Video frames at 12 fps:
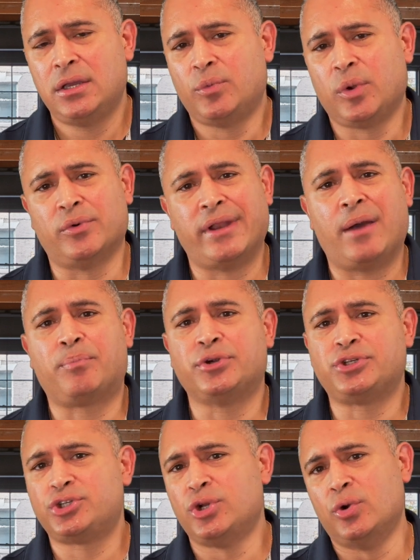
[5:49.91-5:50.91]
We will not
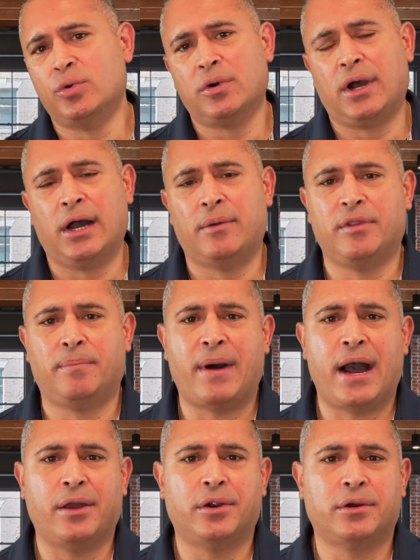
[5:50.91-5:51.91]
pursue the
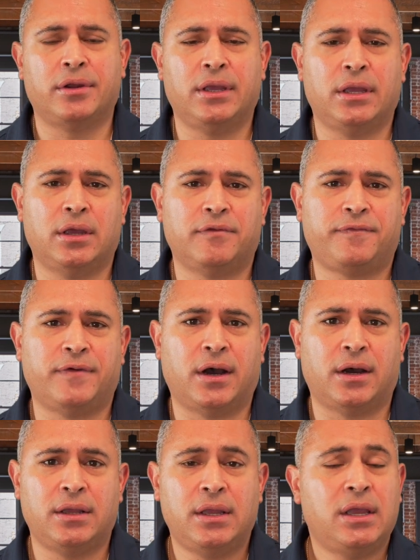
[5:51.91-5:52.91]
buyer if
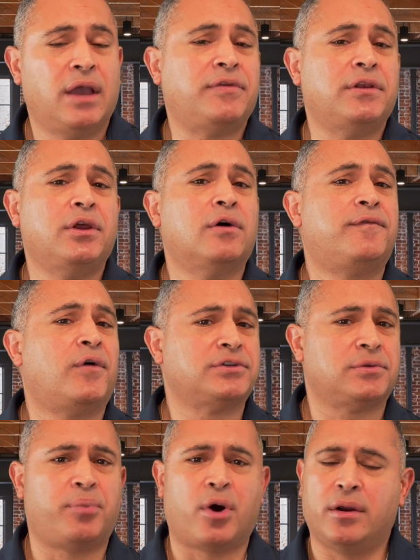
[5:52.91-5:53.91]
the deal falls
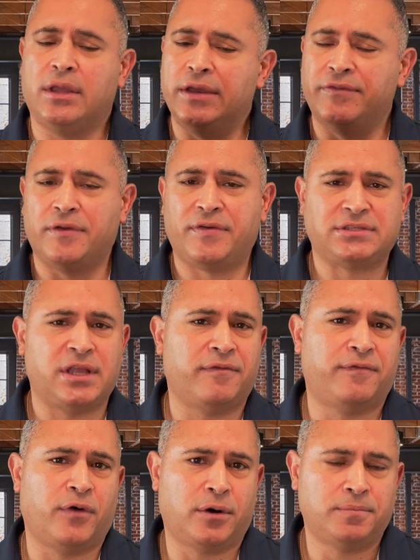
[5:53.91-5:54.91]
apart, even if it's their
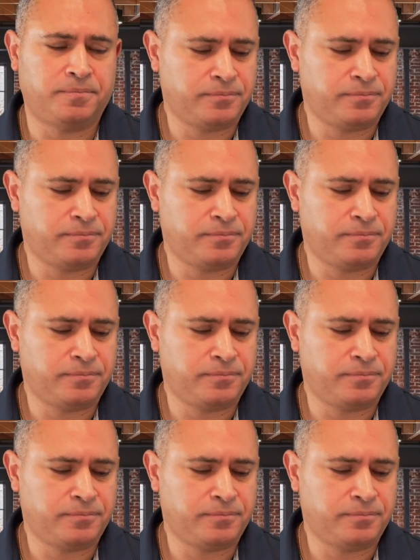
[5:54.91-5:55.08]
fault.